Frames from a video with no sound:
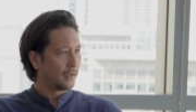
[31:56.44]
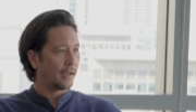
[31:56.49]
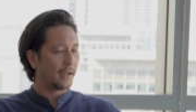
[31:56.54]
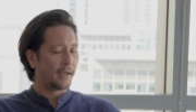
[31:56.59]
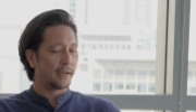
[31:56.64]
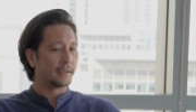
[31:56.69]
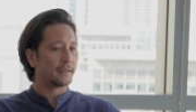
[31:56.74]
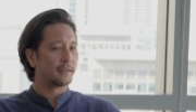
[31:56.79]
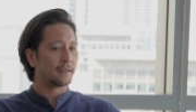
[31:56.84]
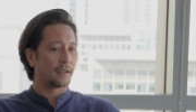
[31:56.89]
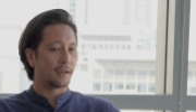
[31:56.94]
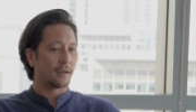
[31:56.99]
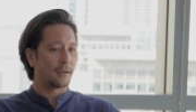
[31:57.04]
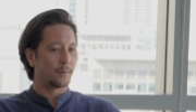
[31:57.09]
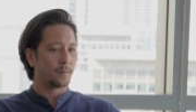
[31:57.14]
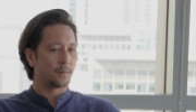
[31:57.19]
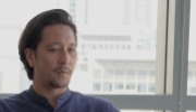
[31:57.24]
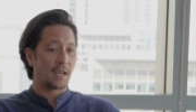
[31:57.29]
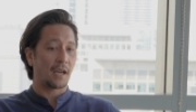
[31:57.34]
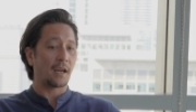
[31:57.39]
and
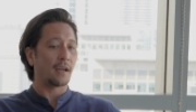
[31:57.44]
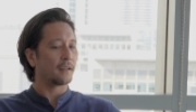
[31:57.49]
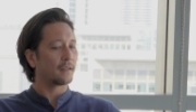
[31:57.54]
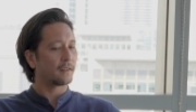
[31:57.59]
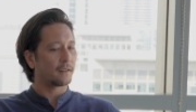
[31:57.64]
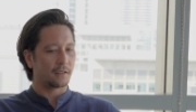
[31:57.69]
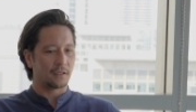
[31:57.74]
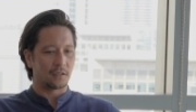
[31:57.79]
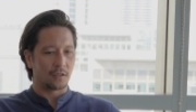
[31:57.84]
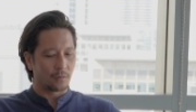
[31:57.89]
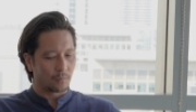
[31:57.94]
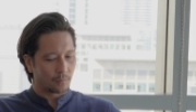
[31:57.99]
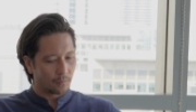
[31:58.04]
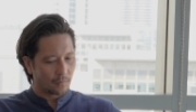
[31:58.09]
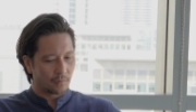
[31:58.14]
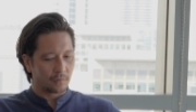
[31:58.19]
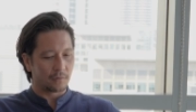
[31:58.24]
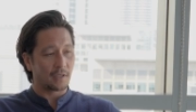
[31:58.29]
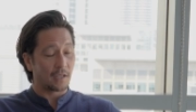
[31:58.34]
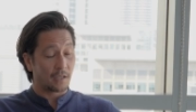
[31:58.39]
um, yeah it's you know
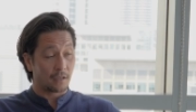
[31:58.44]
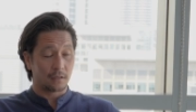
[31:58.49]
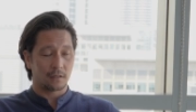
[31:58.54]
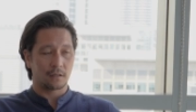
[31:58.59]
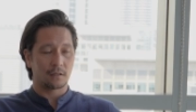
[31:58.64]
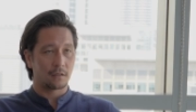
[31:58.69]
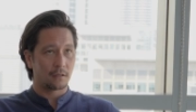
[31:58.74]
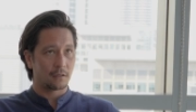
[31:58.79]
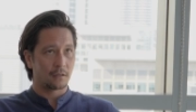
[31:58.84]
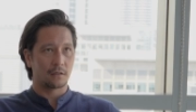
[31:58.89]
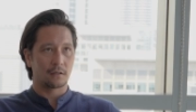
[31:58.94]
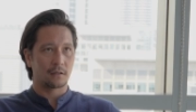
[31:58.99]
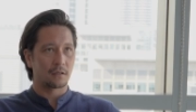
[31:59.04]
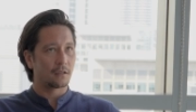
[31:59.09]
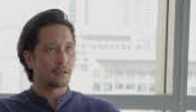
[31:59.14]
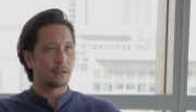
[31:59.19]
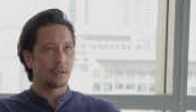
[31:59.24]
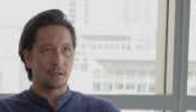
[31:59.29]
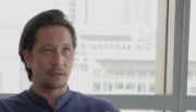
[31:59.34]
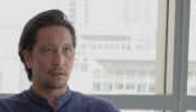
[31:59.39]
they
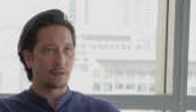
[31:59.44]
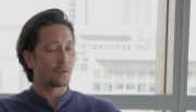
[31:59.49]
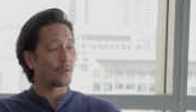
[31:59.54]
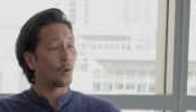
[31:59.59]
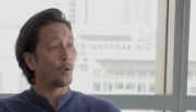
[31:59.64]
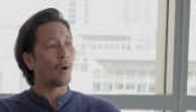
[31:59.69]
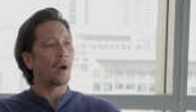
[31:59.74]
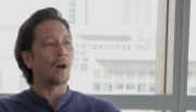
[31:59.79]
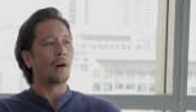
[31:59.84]
it's so